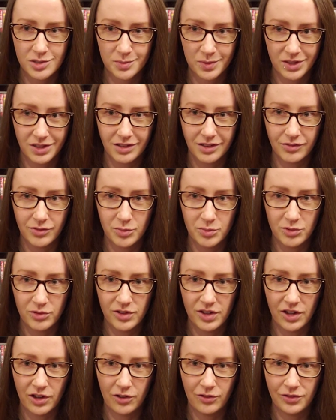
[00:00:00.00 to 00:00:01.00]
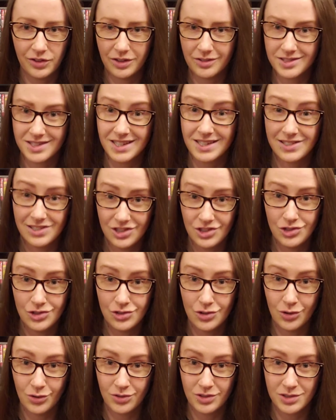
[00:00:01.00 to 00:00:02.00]
but they love the movie Elf, and I was like, did you
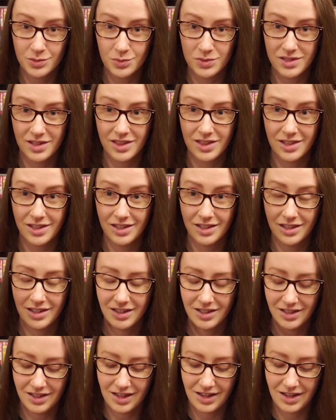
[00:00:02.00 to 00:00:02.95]
know this was a thing?